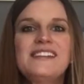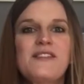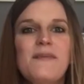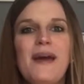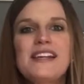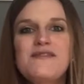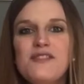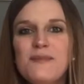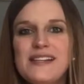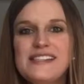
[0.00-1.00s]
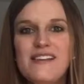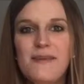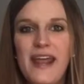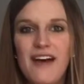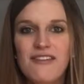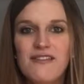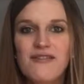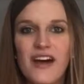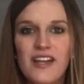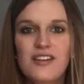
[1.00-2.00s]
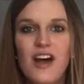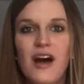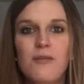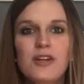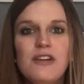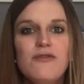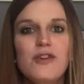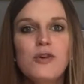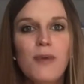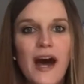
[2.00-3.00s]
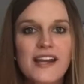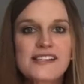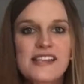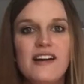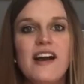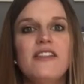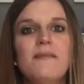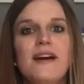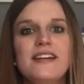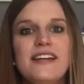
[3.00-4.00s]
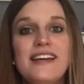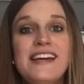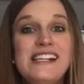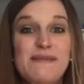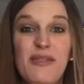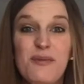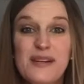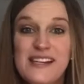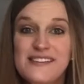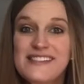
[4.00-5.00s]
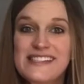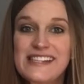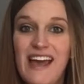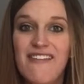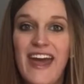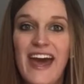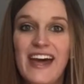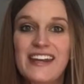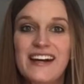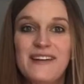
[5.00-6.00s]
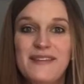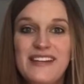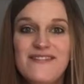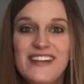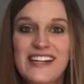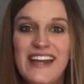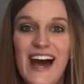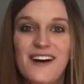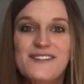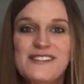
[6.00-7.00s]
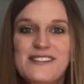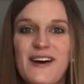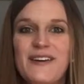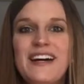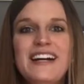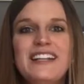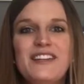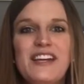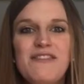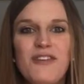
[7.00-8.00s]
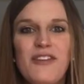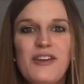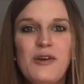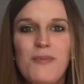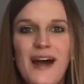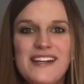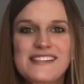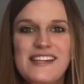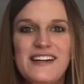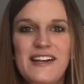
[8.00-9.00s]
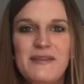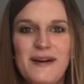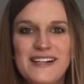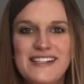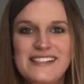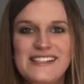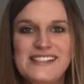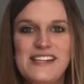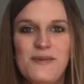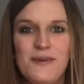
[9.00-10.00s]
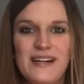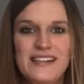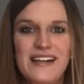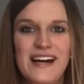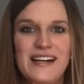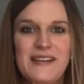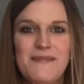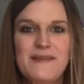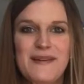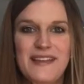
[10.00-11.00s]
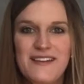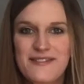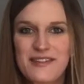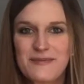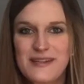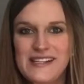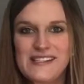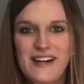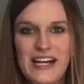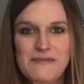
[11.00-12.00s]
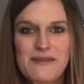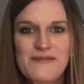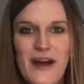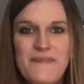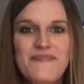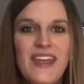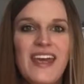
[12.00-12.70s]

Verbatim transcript: So the past few months I've been having fun um, looking for new products that are on the market. It's been three years since I've had um, an infant in the house, so looking for the new products that are on the market to see what uh, can make my life a little bit easier has been fun.